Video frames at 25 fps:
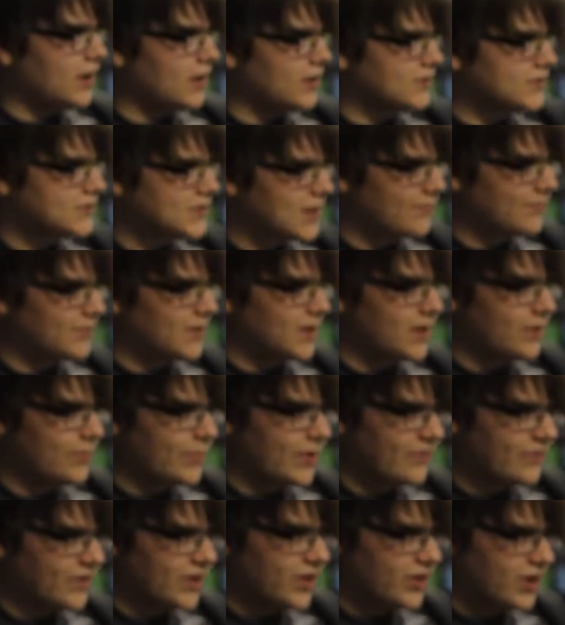stop thinking
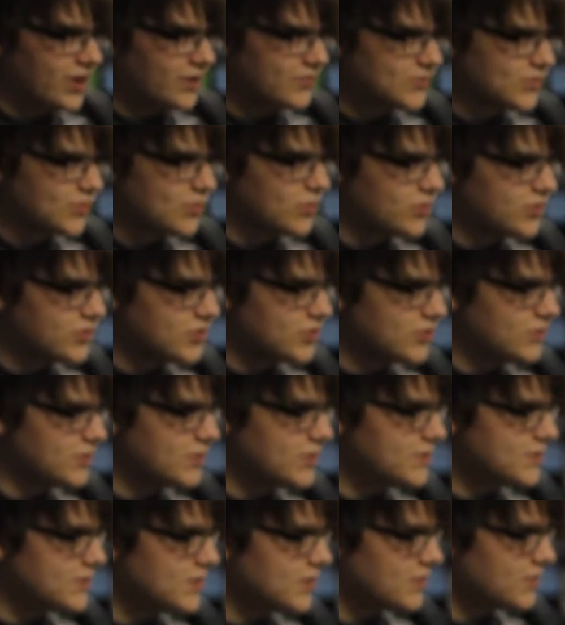about video games, or do
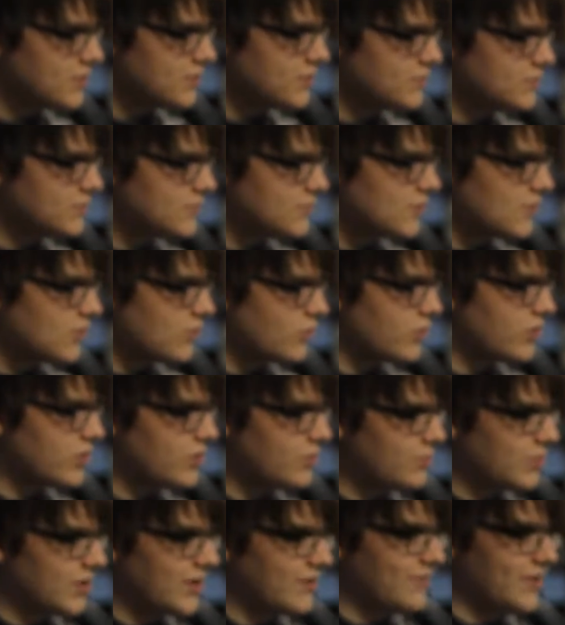
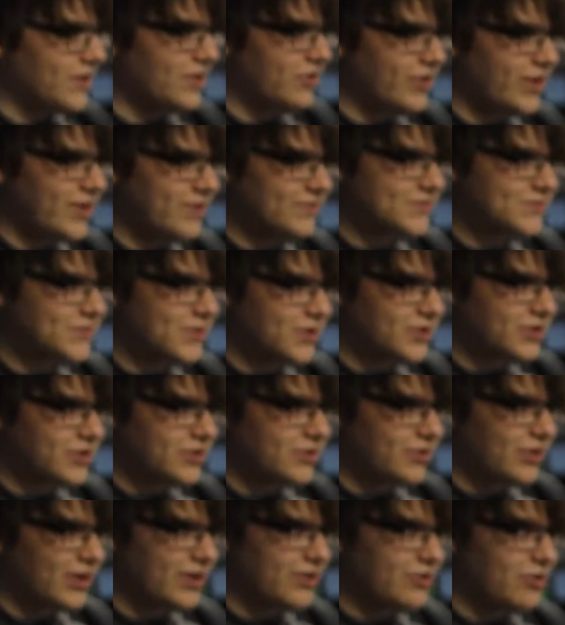you play video games while
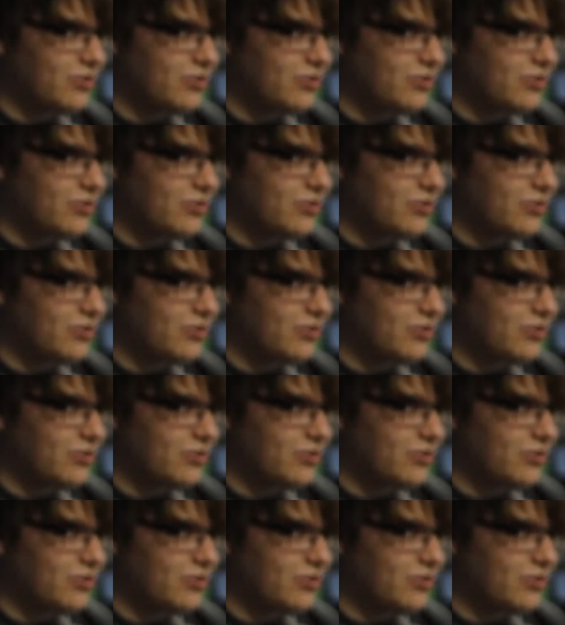you're at